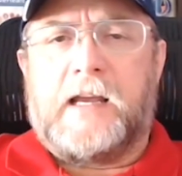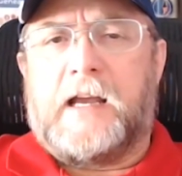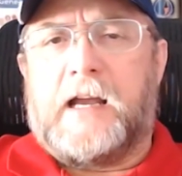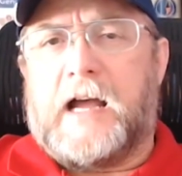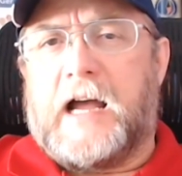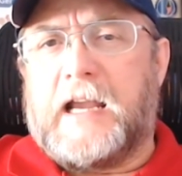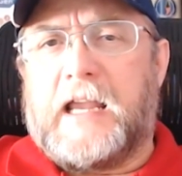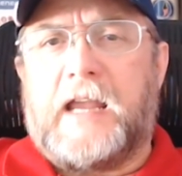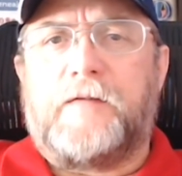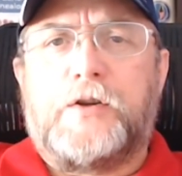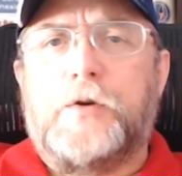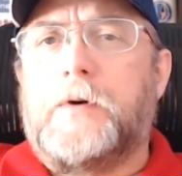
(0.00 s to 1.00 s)
I
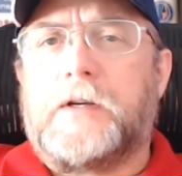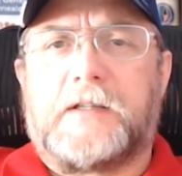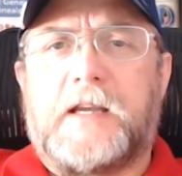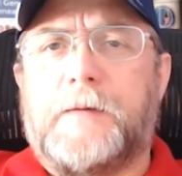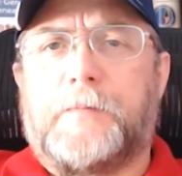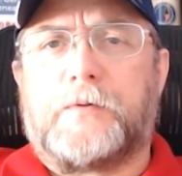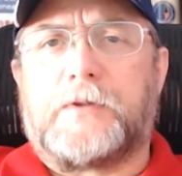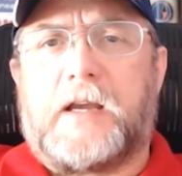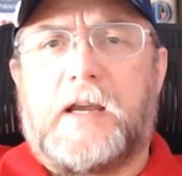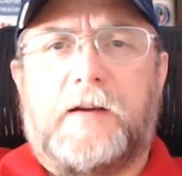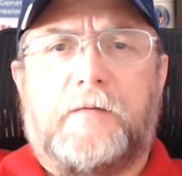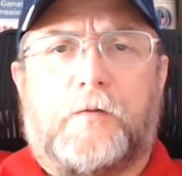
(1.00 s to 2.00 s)
gave 2 examples. I
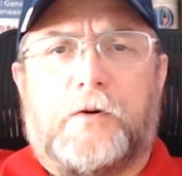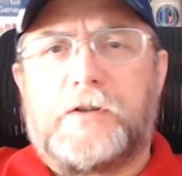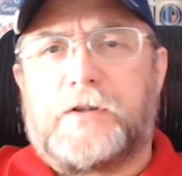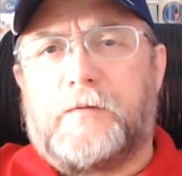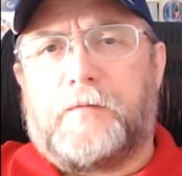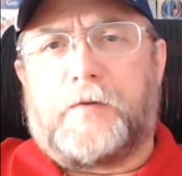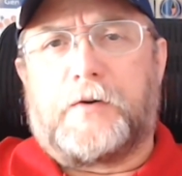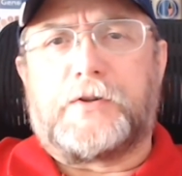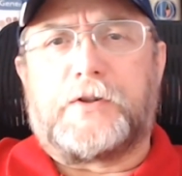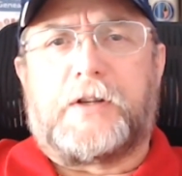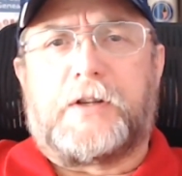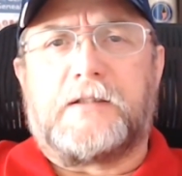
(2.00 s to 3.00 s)
have
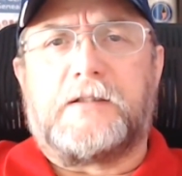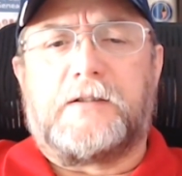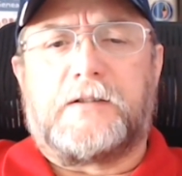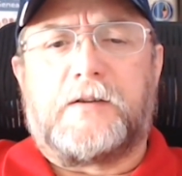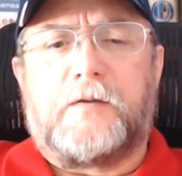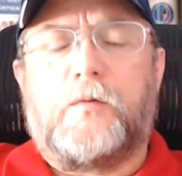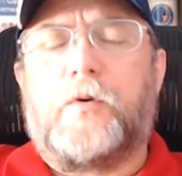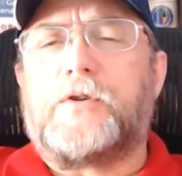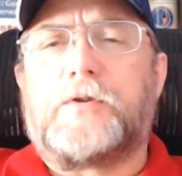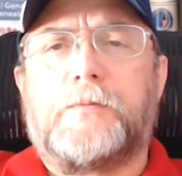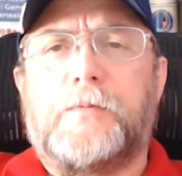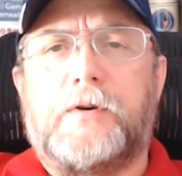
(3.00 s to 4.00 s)
first cousins
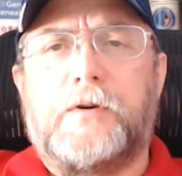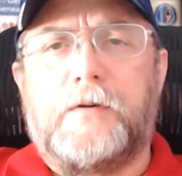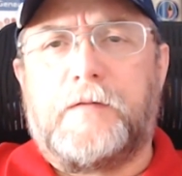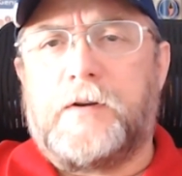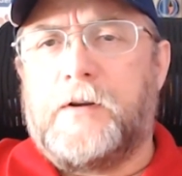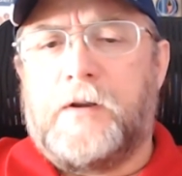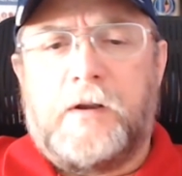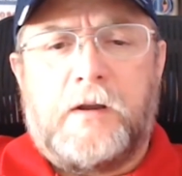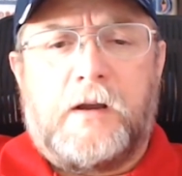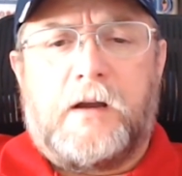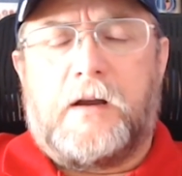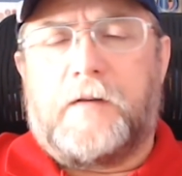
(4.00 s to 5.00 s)
once removed,
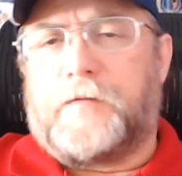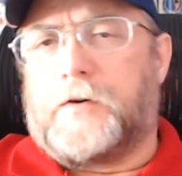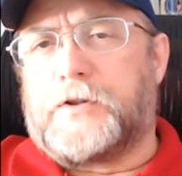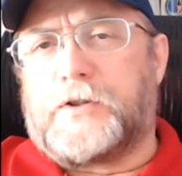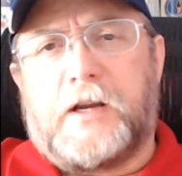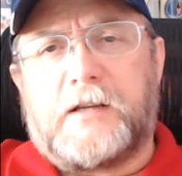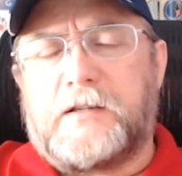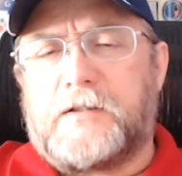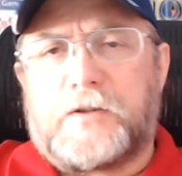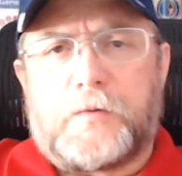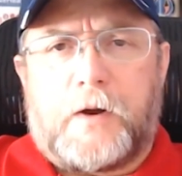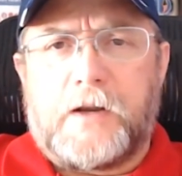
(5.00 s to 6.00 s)
first cousins
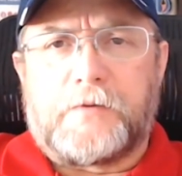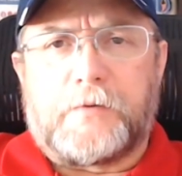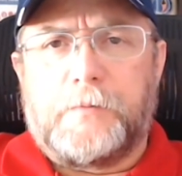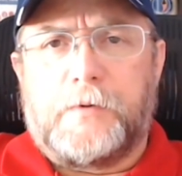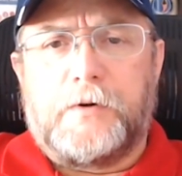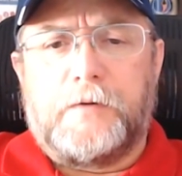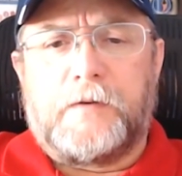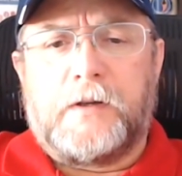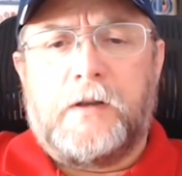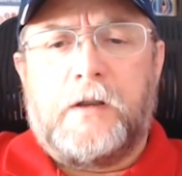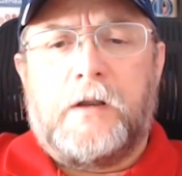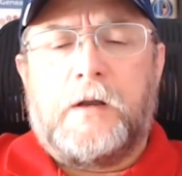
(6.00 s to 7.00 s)
twice removed,
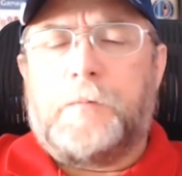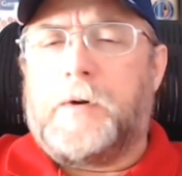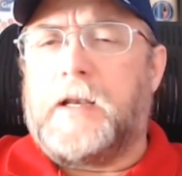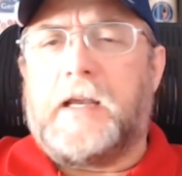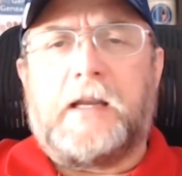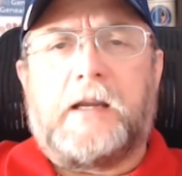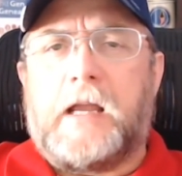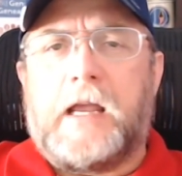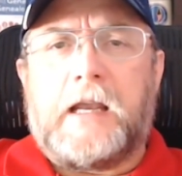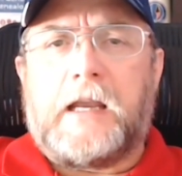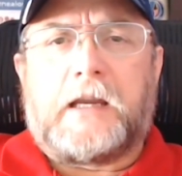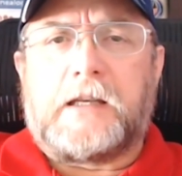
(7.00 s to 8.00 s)
but
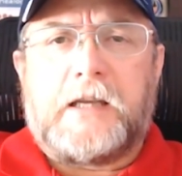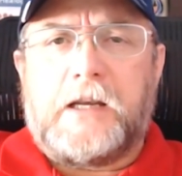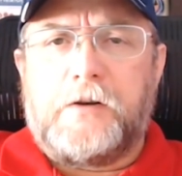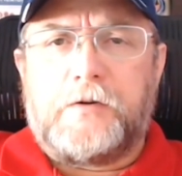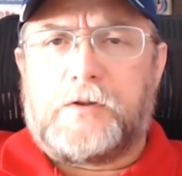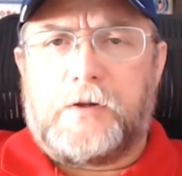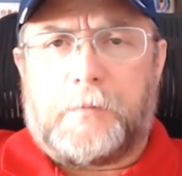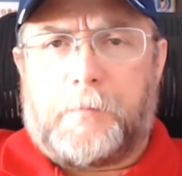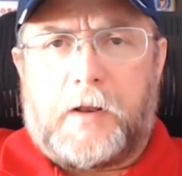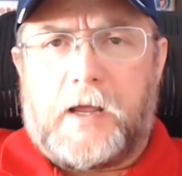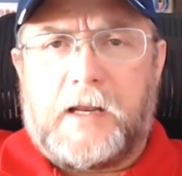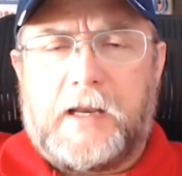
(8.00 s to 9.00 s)
it continues to
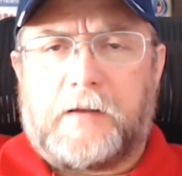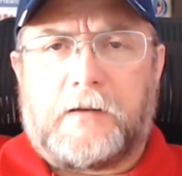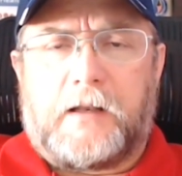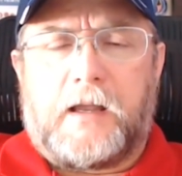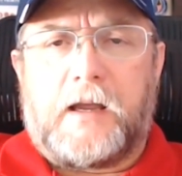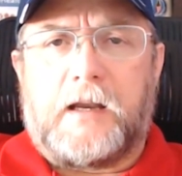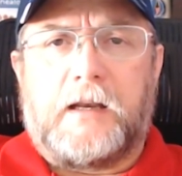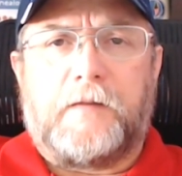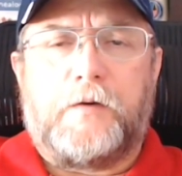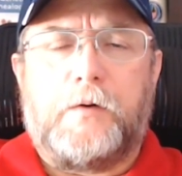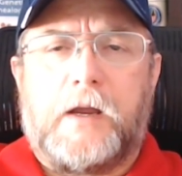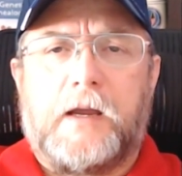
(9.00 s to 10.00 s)
apply down the line.
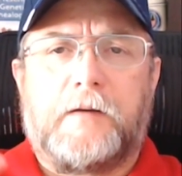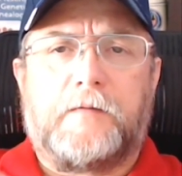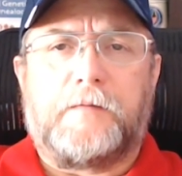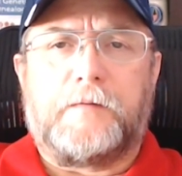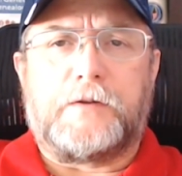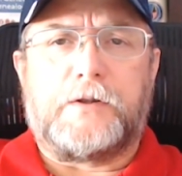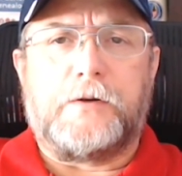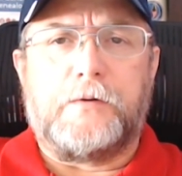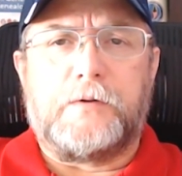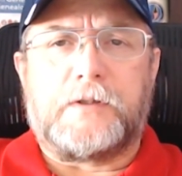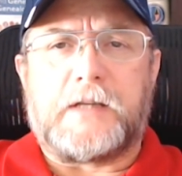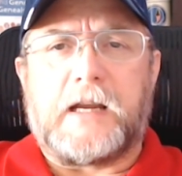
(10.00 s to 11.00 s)
If you have 2
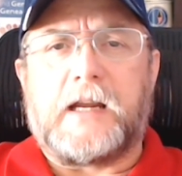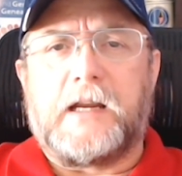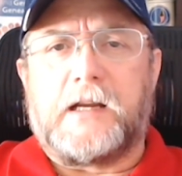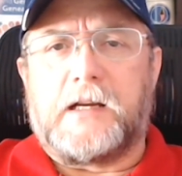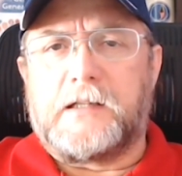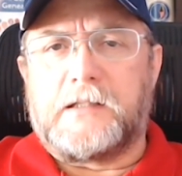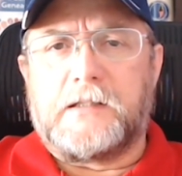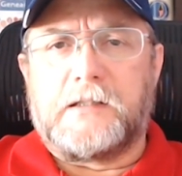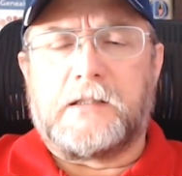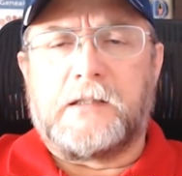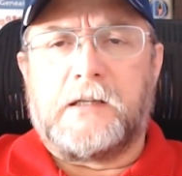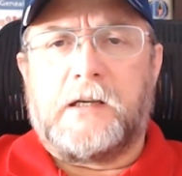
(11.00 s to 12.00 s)
second
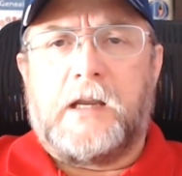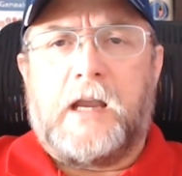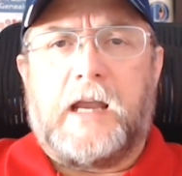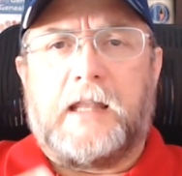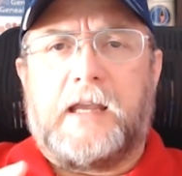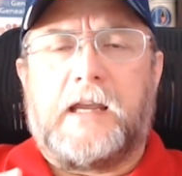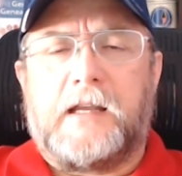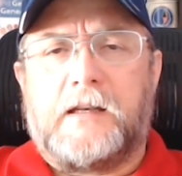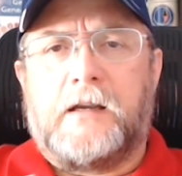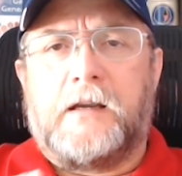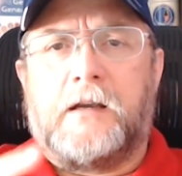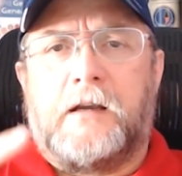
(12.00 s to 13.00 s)
cousins and
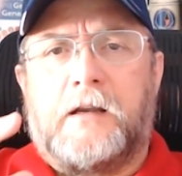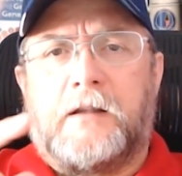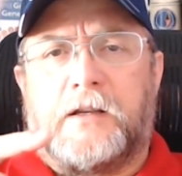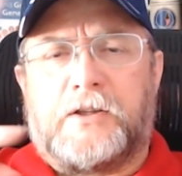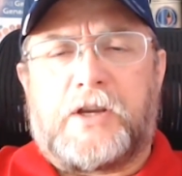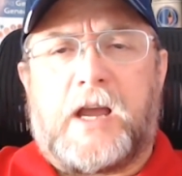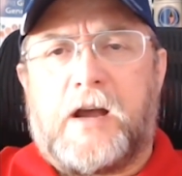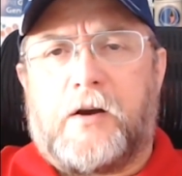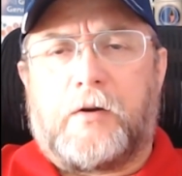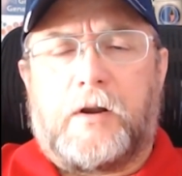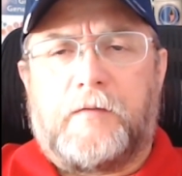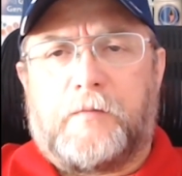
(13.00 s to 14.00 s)
then the
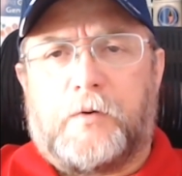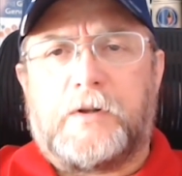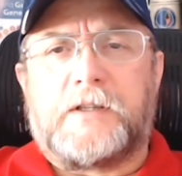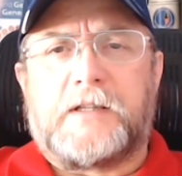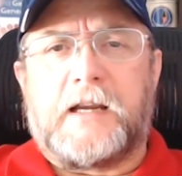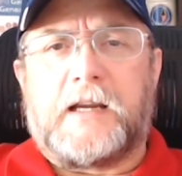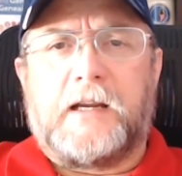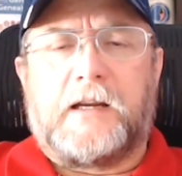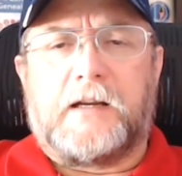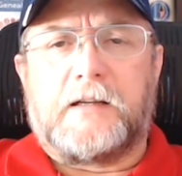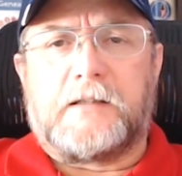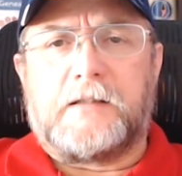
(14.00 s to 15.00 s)
child of one second
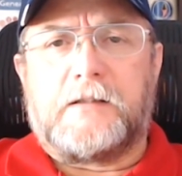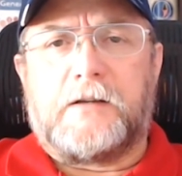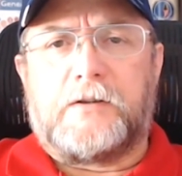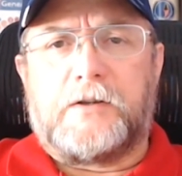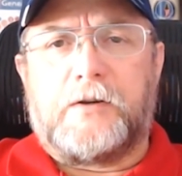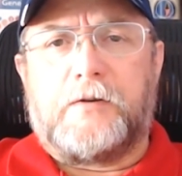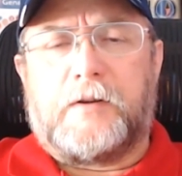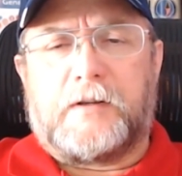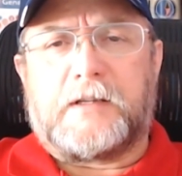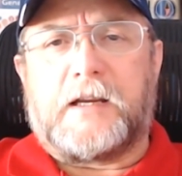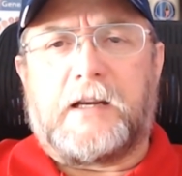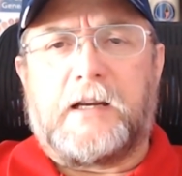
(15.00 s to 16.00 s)
cousin to the
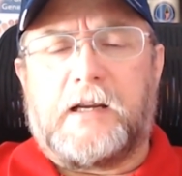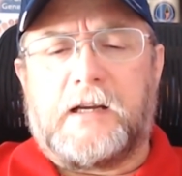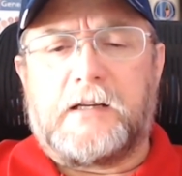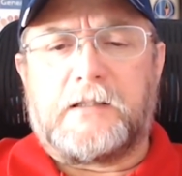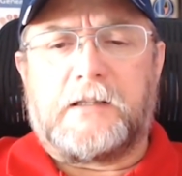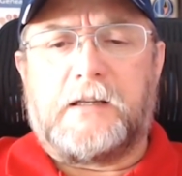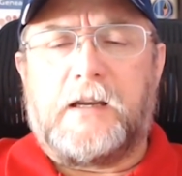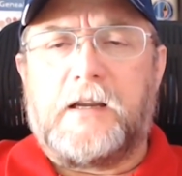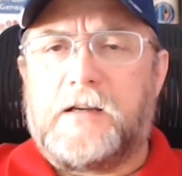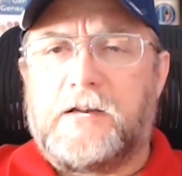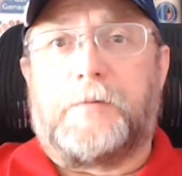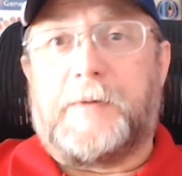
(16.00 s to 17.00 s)
second cousin
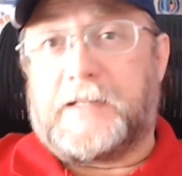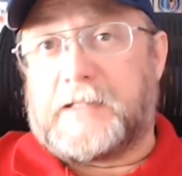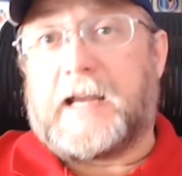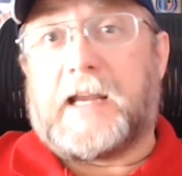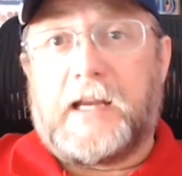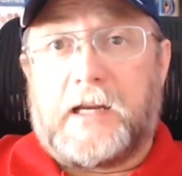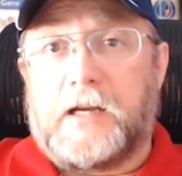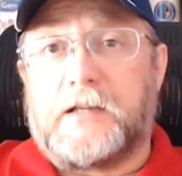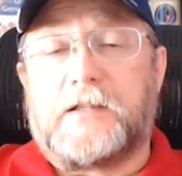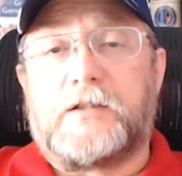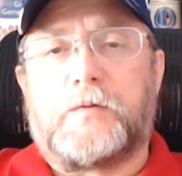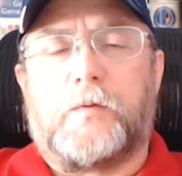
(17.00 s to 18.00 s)
is second
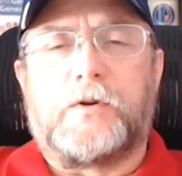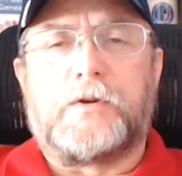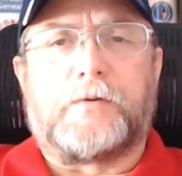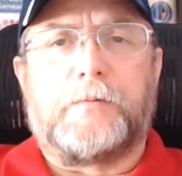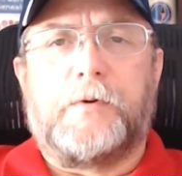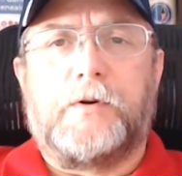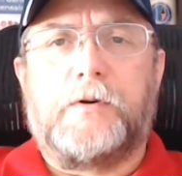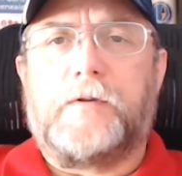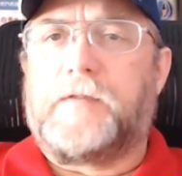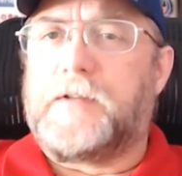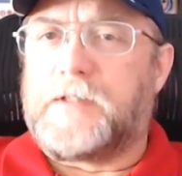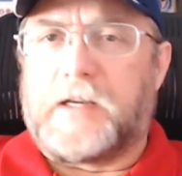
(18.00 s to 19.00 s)
cousins once
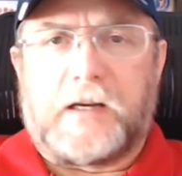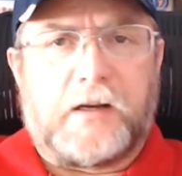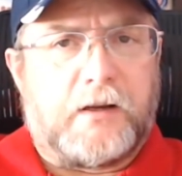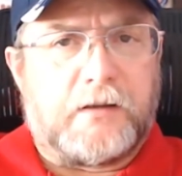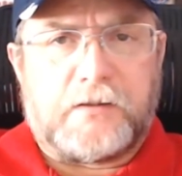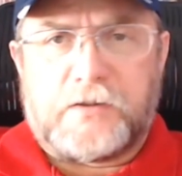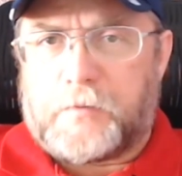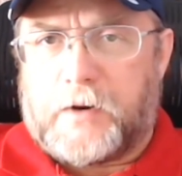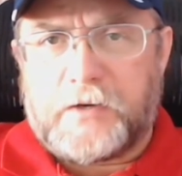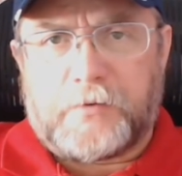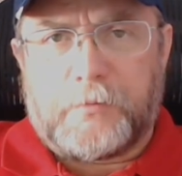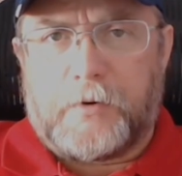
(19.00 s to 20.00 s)
removed and second cousins
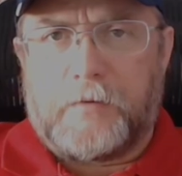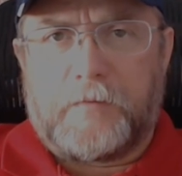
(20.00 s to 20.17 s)
twice removed